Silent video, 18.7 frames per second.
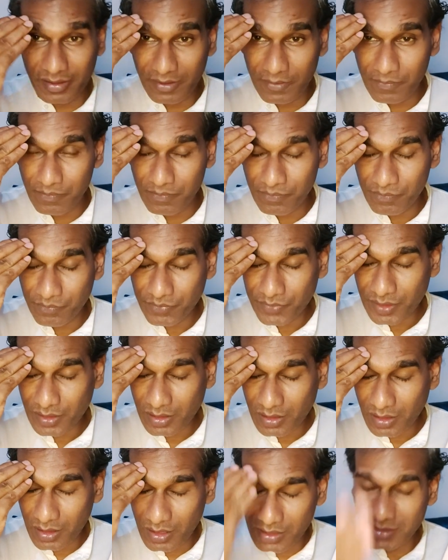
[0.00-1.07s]
as I mentioned
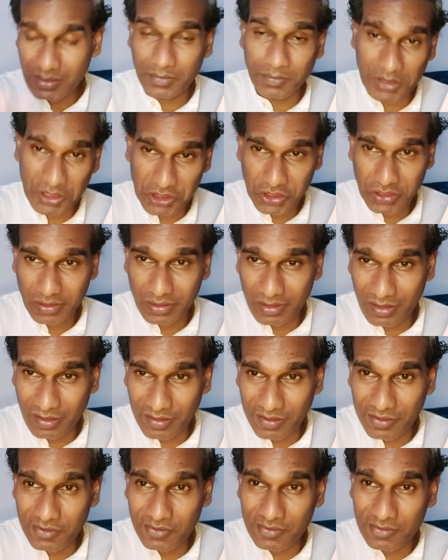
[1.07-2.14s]
earlier,
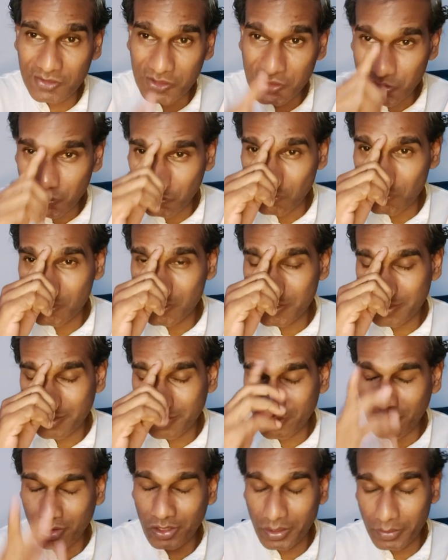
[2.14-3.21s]
souls are
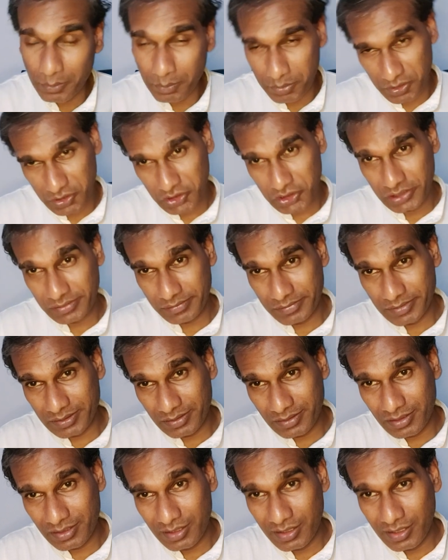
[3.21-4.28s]
imperishable. So
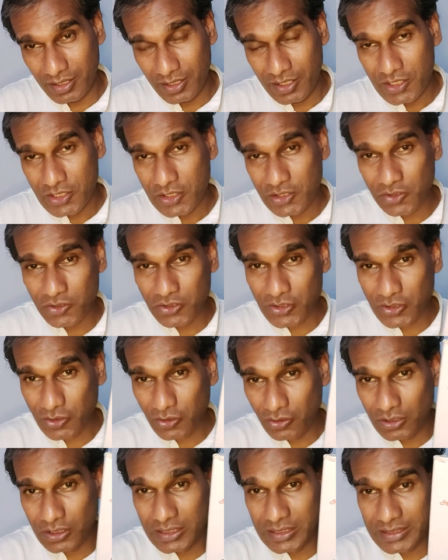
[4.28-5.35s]
souls
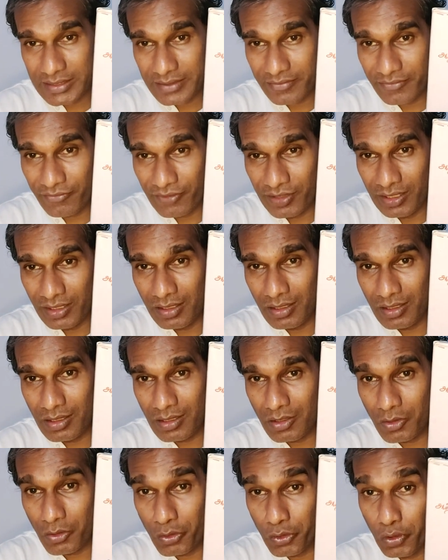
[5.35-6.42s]
will go
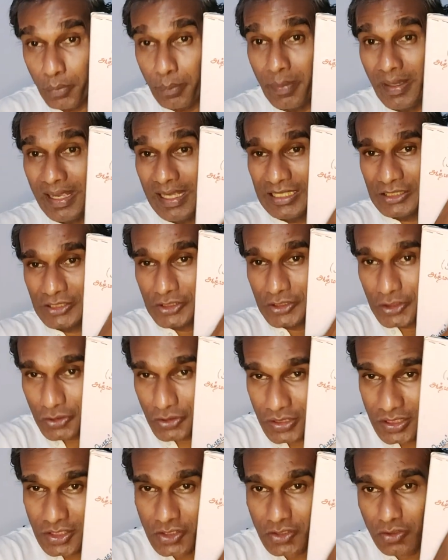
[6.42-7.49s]
back to the soul
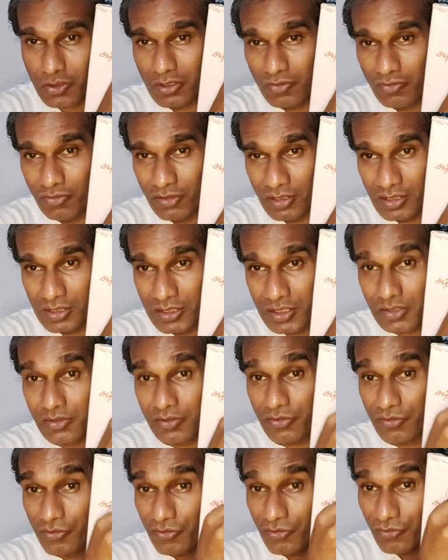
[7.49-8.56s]
world from
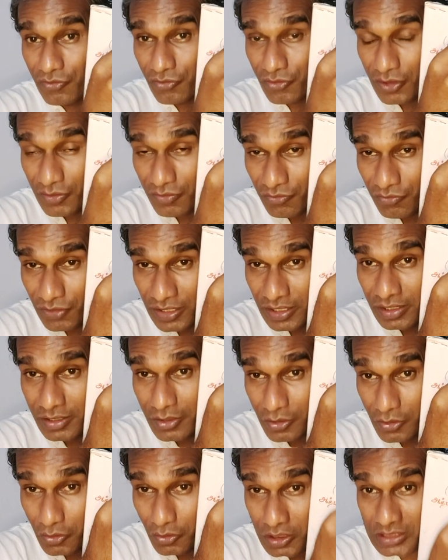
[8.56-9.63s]
where originally
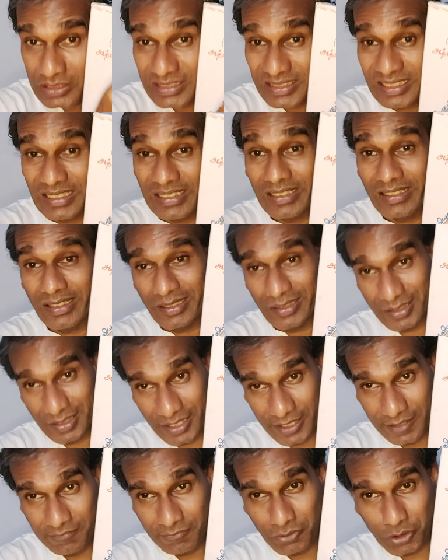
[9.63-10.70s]
it came to heaven.